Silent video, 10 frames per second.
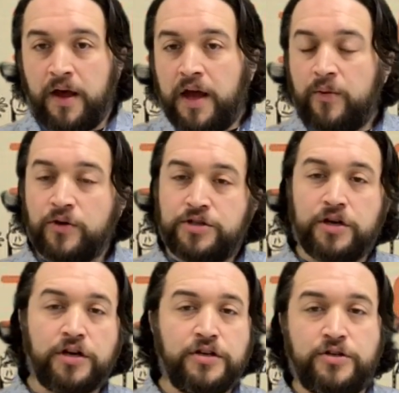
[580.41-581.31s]
And what you're
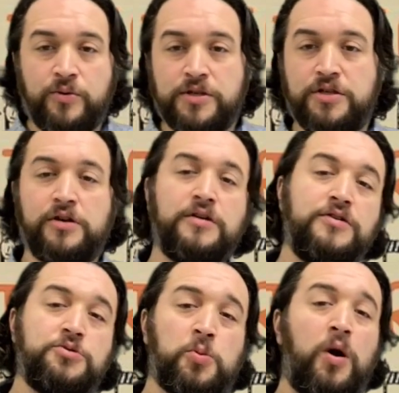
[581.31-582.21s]
gonna do is you're gonna
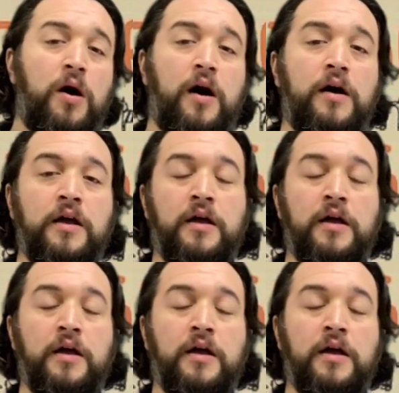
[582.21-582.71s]
draw